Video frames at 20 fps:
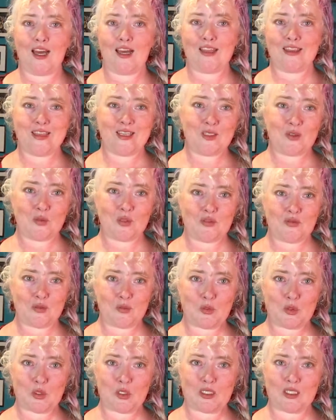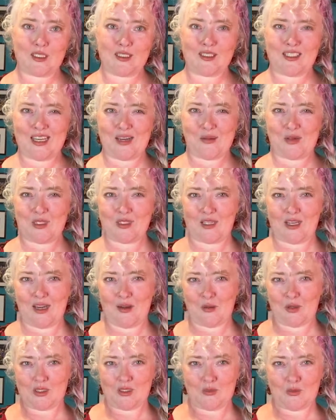this was from sourcing today, which
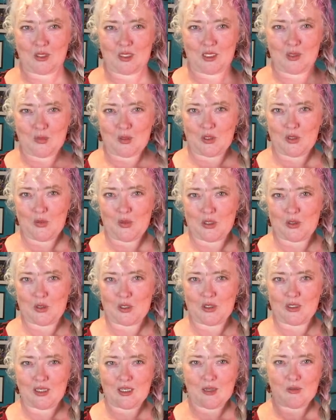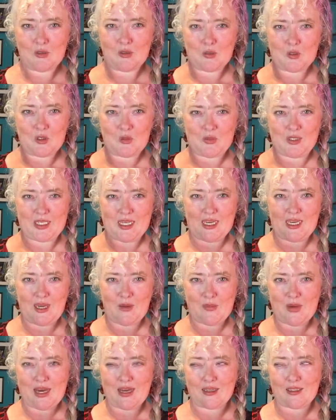I wasn't really supposed to be sourcing. I was supposed to be
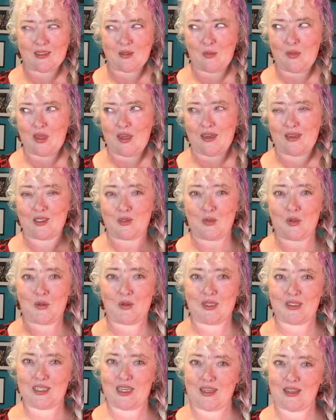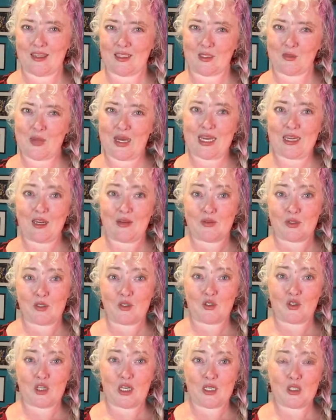taking back some things, but when you take things back, you have to
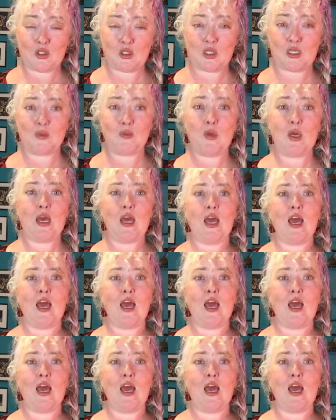exchange them.